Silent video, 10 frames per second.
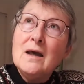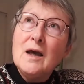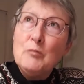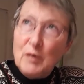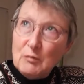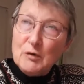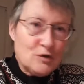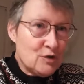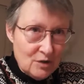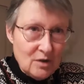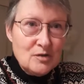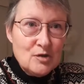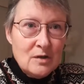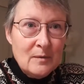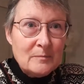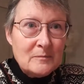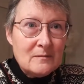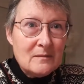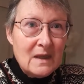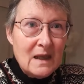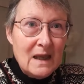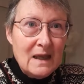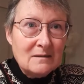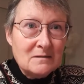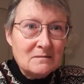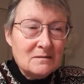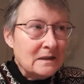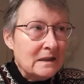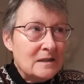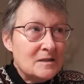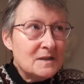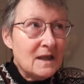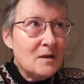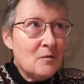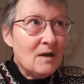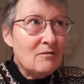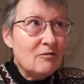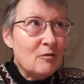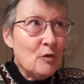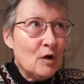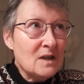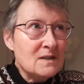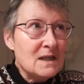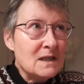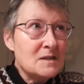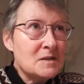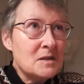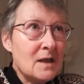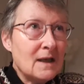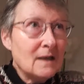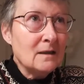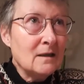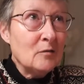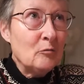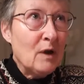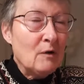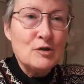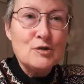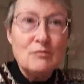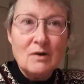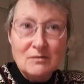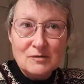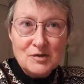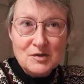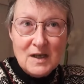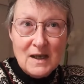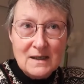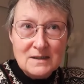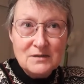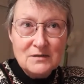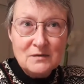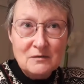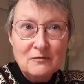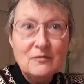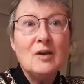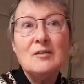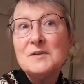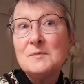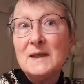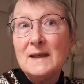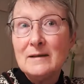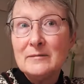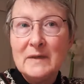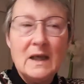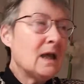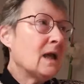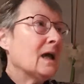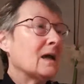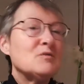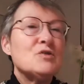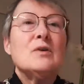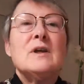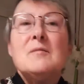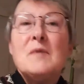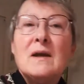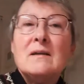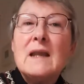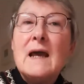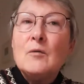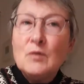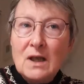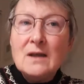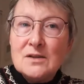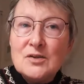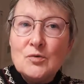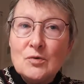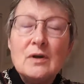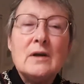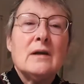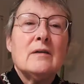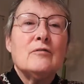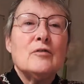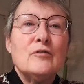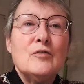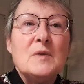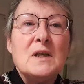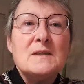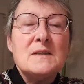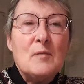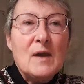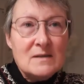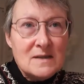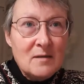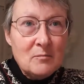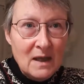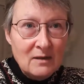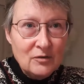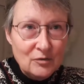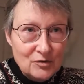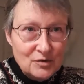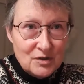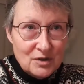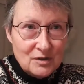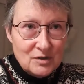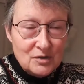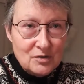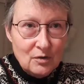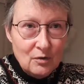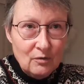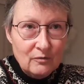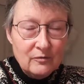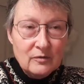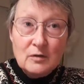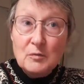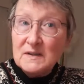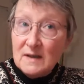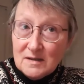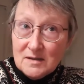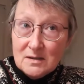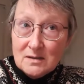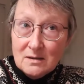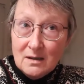a people's church and stay away from politics and power struggles as far as we can. I would like to talk for a few minutes about St. Matthew's Church of the Matthijs,